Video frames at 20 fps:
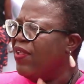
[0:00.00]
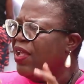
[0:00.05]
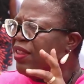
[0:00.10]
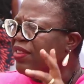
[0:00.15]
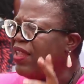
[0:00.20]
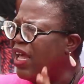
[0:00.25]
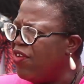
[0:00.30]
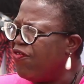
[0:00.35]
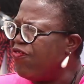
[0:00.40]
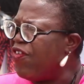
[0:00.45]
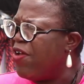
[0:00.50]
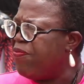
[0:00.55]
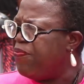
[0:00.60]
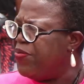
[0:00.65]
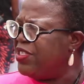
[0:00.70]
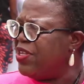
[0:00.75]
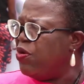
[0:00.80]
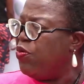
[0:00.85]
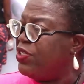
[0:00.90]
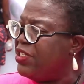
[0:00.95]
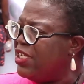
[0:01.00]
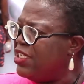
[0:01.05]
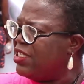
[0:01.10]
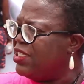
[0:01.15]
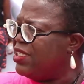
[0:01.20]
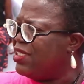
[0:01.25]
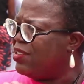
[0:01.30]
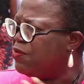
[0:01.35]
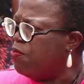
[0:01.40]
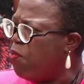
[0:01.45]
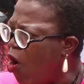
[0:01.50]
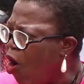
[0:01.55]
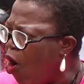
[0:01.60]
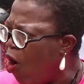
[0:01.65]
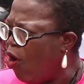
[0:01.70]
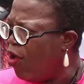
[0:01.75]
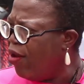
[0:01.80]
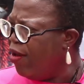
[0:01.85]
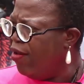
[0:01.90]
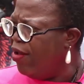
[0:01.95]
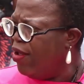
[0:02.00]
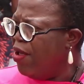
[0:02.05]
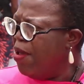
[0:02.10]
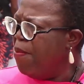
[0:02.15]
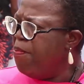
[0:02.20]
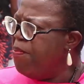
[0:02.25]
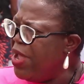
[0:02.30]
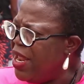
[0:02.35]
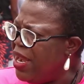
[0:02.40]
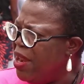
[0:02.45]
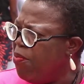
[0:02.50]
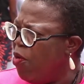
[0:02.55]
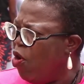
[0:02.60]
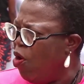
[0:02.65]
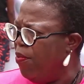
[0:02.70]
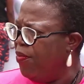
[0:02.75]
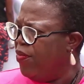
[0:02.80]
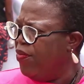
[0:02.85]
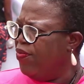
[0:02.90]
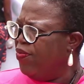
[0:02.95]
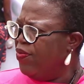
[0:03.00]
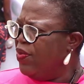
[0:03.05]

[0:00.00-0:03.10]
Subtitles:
35%, which is small, minimum.